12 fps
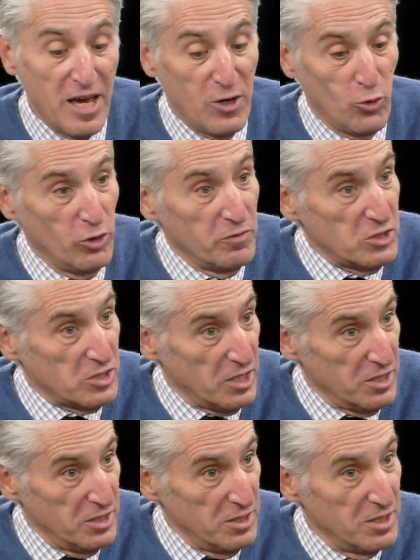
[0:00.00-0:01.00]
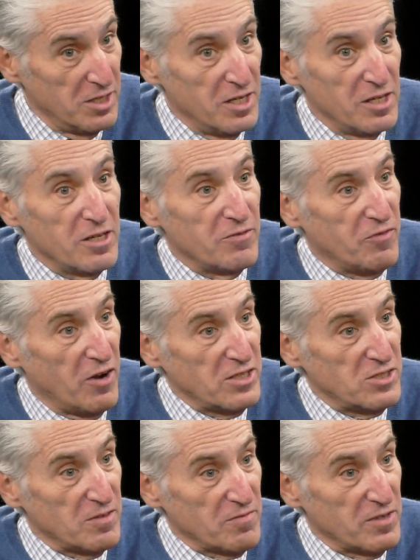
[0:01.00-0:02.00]
And all of a sudden, you
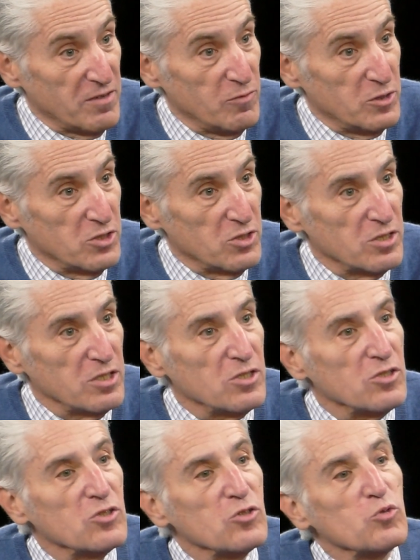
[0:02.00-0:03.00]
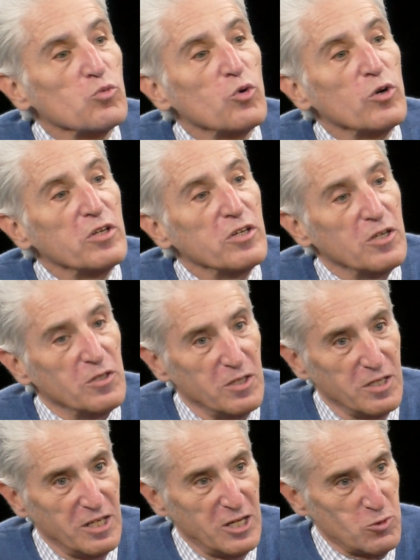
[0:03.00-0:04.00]
find something which is
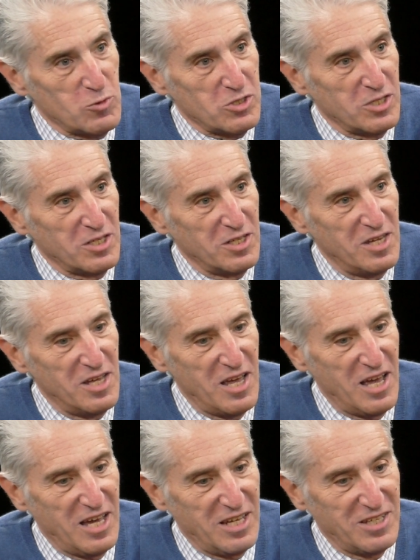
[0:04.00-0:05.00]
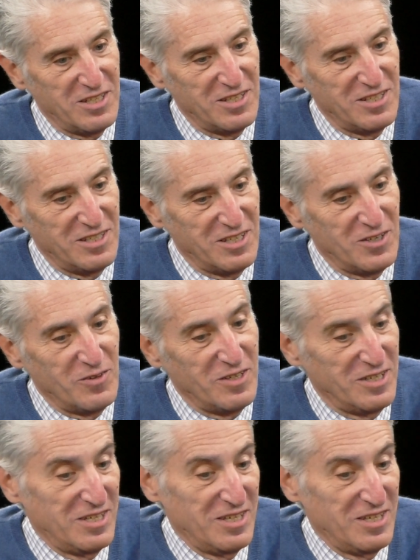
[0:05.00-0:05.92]
extraordinarily interesting and you know,